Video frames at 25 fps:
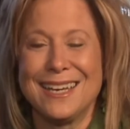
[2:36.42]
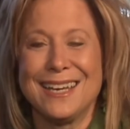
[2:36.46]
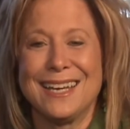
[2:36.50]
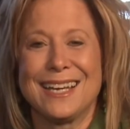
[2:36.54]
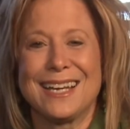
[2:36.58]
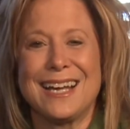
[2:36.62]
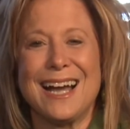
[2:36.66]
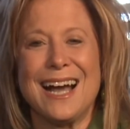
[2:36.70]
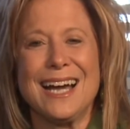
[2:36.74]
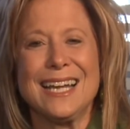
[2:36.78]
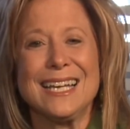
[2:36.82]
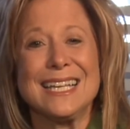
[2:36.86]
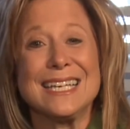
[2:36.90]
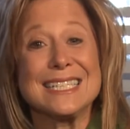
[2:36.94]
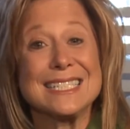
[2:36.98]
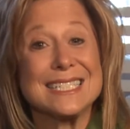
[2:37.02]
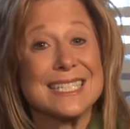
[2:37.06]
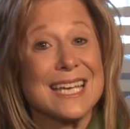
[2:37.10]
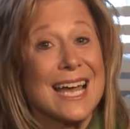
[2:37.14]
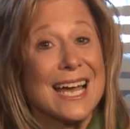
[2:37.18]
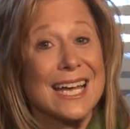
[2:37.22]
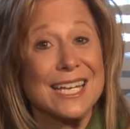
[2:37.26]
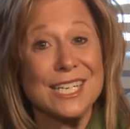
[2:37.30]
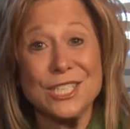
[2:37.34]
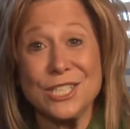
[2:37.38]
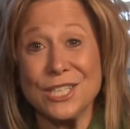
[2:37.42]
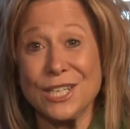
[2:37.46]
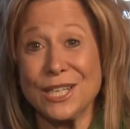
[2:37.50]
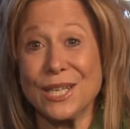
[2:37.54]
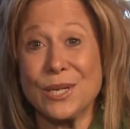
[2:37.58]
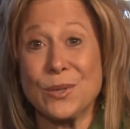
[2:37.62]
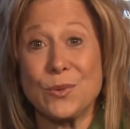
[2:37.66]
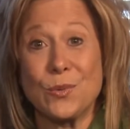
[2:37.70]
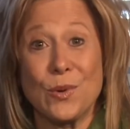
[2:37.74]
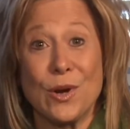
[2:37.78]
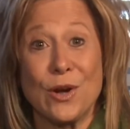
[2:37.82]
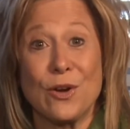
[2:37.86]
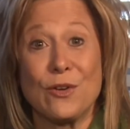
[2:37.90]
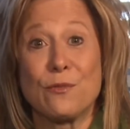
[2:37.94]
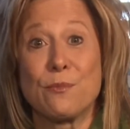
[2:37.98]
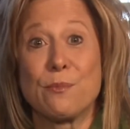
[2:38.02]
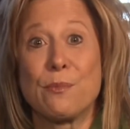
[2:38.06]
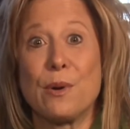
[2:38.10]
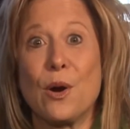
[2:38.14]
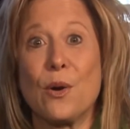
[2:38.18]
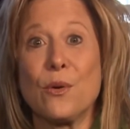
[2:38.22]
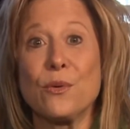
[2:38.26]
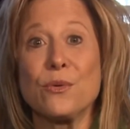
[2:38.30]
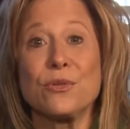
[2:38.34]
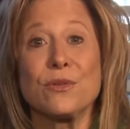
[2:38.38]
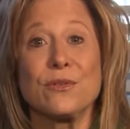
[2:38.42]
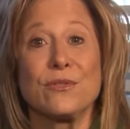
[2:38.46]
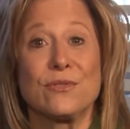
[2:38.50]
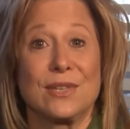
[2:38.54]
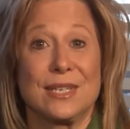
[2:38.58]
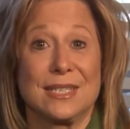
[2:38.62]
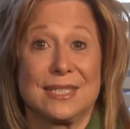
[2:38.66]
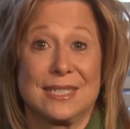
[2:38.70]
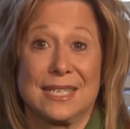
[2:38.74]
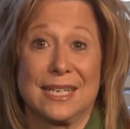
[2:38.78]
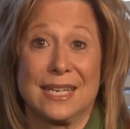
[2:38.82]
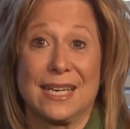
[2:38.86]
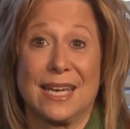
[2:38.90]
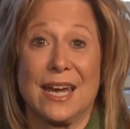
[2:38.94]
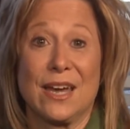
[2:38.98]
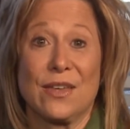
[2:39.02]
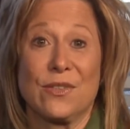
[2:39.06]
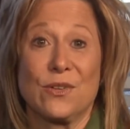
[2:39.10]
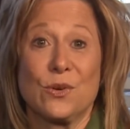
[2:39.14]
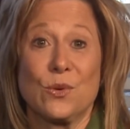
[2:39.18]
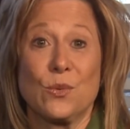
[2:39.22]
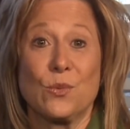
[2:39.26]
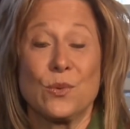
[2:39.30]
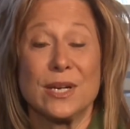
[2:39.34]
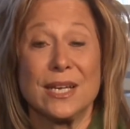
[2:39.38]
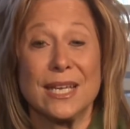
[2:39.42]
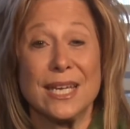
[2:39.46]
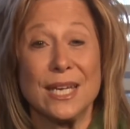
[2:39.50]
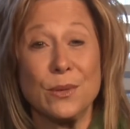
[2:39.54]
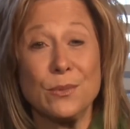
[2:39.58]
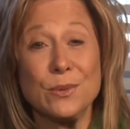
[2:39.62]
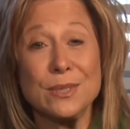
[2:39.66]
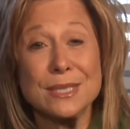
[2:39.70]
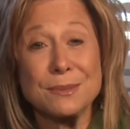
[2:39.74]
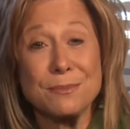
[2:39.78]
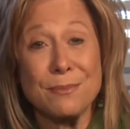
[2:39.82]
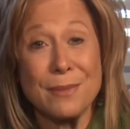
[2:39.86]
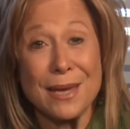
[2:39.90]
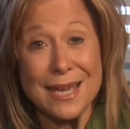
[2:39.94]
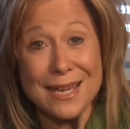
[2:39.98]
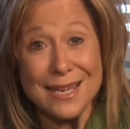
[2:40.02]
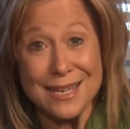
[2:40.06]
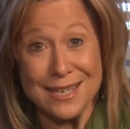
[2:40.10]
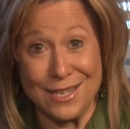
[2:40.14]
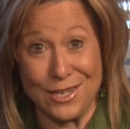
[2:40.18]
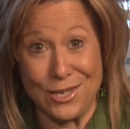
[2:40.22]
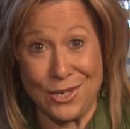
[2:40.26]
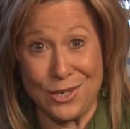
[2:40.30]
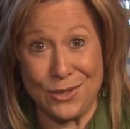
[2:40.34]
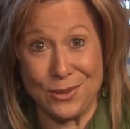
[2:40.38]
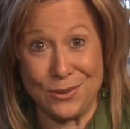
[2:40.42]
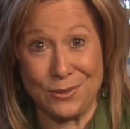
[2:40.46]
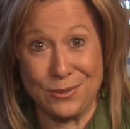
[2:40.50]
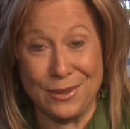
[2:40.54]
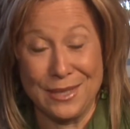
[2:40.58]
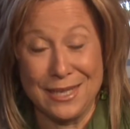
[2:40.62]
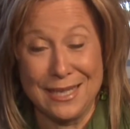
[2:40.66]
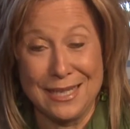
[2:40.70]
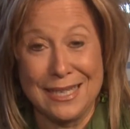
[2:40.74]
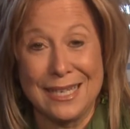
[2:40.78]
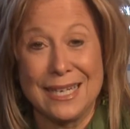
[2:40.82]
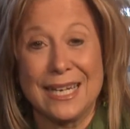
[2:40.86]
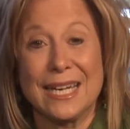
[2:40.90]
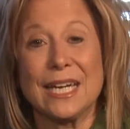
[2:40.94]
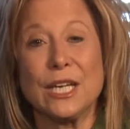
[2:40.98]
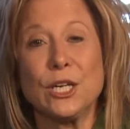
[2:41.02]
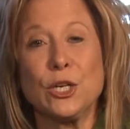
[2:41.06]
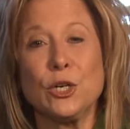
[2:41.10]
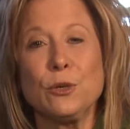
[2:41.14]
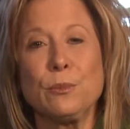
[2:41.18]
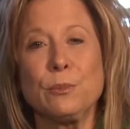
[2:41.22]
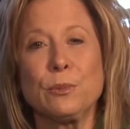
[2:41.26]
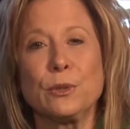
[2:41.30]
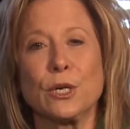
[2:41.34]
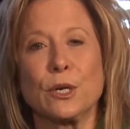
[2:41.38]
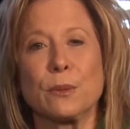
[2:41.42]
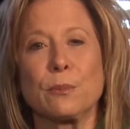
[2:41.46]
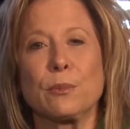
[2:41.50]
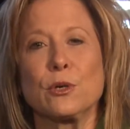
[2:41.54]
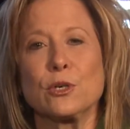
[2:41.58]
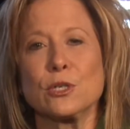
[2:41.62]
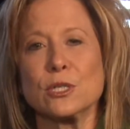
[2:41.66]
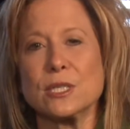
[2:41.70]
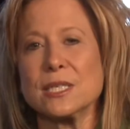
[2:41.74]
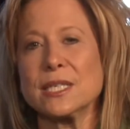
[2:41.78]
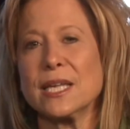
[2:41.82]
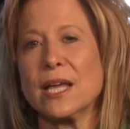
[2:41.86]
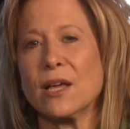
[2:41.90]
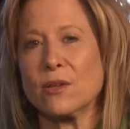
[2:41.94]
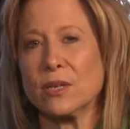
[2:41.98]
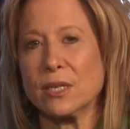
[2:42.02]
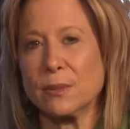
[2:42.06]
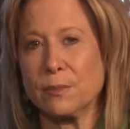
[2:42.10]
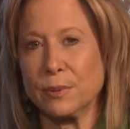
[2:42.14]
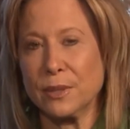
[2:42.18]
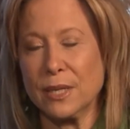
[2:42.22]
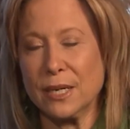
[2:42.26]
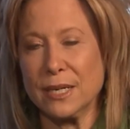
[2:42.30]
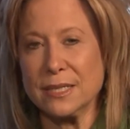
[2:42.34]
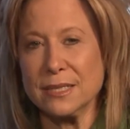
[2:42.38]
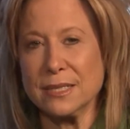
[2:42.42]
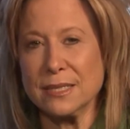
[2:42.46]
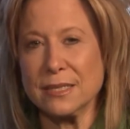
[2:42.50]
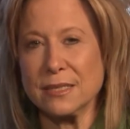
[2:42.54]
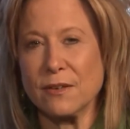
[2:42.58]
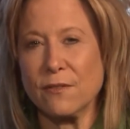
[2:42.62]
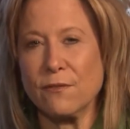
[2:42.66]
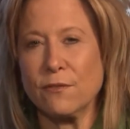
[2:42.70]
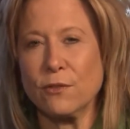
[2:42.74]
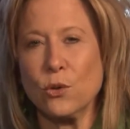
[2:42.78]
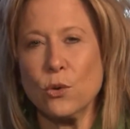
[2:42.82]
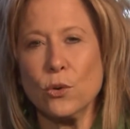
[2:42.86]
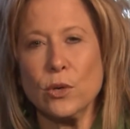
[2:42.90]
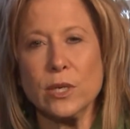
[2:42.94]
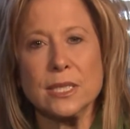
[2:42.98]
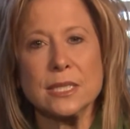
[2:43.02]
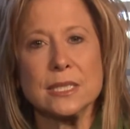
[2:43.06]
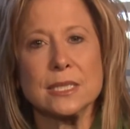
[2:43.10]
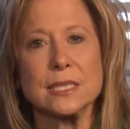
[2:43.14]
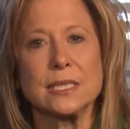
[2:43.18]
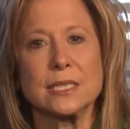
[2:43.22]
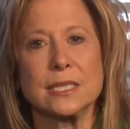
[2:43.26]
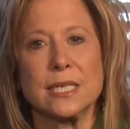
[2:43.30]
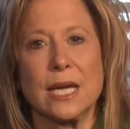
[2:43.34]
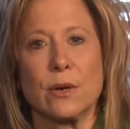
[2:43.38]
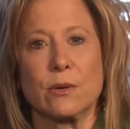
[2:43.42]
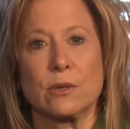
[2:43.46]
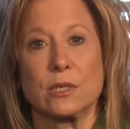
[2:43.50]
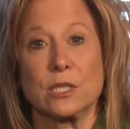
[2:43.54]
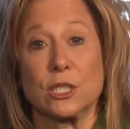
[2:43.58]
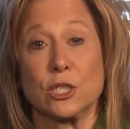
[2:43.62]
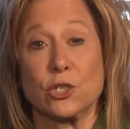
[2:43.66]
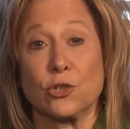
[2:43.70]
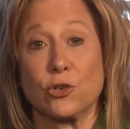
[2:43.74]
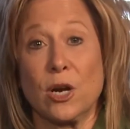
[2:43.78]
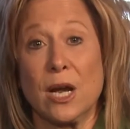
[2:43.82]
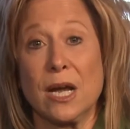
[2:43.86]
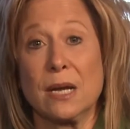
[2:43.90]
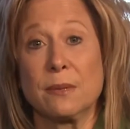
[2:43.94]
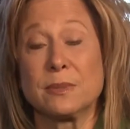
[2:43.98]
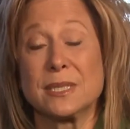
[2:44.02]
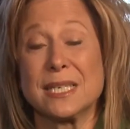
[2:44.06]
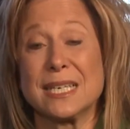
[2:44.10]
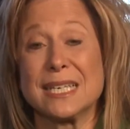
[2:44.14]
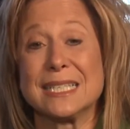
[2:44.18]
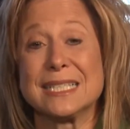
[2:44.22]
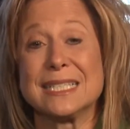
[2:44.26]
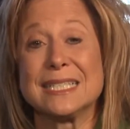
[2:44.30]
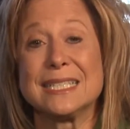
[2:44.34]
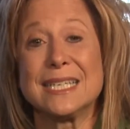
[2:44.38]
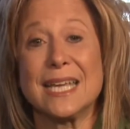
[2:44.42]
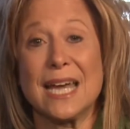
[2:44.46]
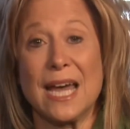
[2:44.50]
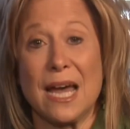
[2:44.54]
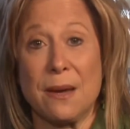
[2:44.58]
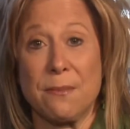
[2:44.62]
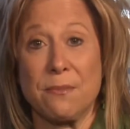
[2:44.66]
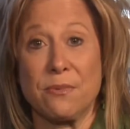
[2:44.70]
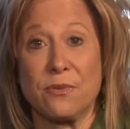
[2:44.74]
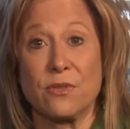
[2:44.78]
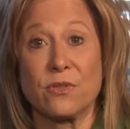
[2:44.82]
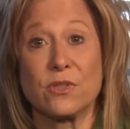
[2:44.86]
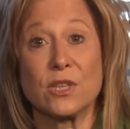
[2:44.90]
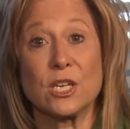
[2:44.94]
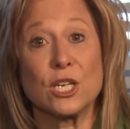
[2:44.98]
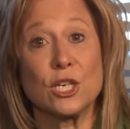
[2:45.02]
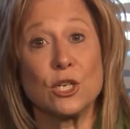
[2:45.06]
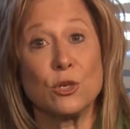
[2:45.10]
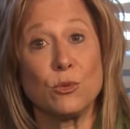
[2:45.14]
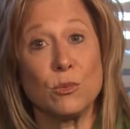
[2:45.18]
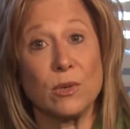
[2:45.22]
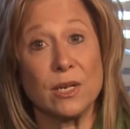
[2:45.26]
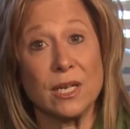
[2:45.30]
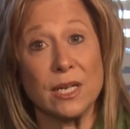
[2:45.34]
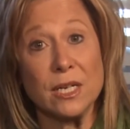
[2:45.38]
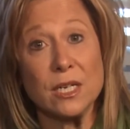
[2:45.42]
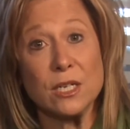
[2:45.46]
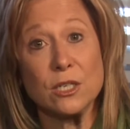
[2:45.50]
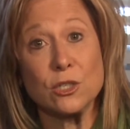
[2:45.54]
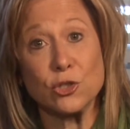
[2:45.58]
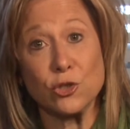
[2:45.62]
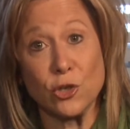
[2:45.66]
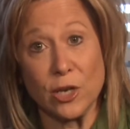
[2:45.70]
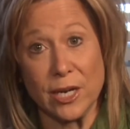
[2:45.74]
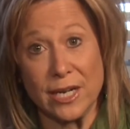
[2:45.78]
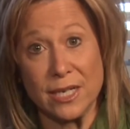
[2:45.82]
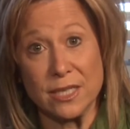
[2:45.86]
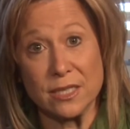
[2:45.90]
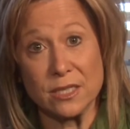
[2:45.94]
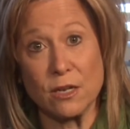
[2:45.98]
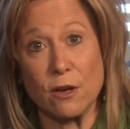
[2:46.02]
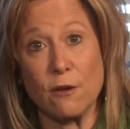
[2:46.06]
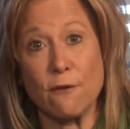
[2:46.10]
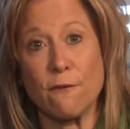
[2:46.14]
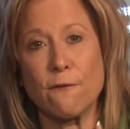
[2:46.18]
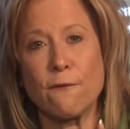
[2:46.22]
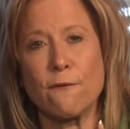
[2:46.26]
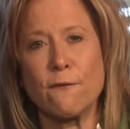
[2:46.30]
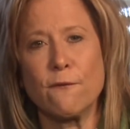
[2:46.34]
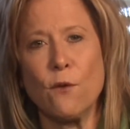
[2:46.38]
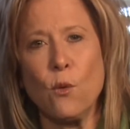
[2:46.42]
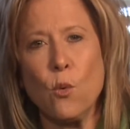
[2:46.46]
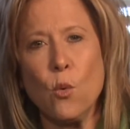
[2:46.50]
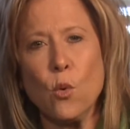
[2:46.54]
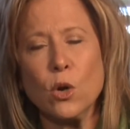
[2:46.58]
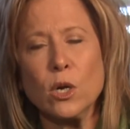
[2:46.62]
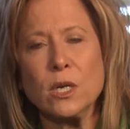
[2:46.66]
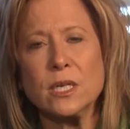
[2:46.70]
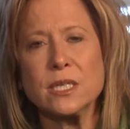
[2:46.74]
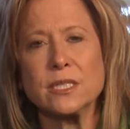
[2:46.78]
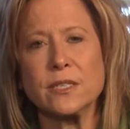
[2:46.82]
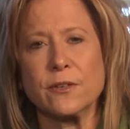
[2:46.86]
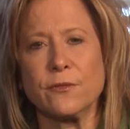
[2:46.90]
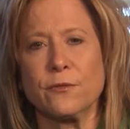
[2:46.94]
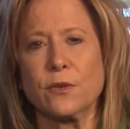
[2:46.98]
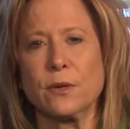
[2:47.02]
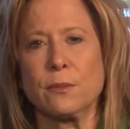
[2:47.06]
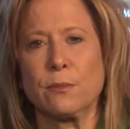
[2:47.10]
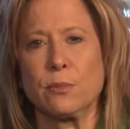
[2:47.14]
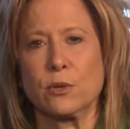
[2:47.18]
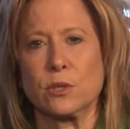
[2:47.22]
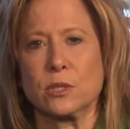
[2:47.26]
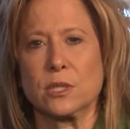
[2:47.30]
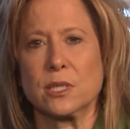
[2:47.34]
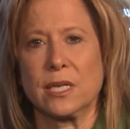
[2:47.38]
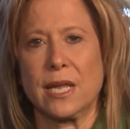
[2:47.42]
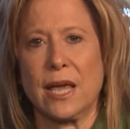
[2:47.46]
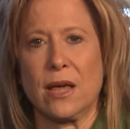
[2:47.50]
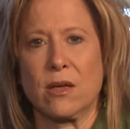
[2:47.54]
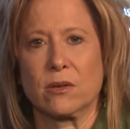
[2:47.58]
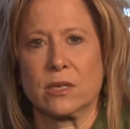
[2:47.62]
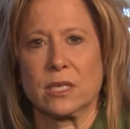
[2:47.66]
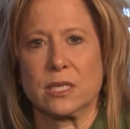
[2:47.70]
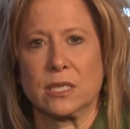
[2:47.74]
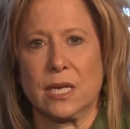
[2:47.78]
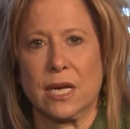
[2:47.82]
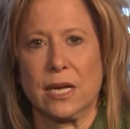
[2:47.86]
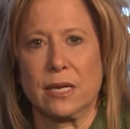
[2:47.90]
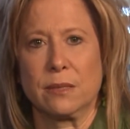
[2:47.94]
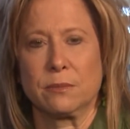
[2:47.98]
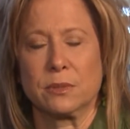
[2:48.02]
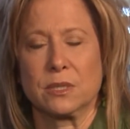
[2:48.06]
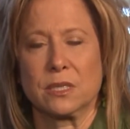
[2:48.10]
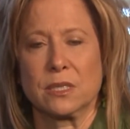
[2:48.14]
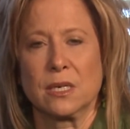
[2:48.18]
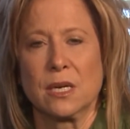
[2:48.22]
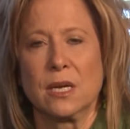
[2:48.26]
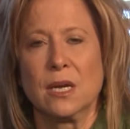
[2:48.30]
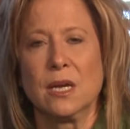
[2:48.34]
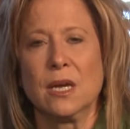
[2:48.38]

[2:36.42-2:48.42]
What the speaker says: God intentionally wove both of these together when he was making you. In her book, Personality Plus, Florence Littauer describes in depth the unique traits of four different personality types.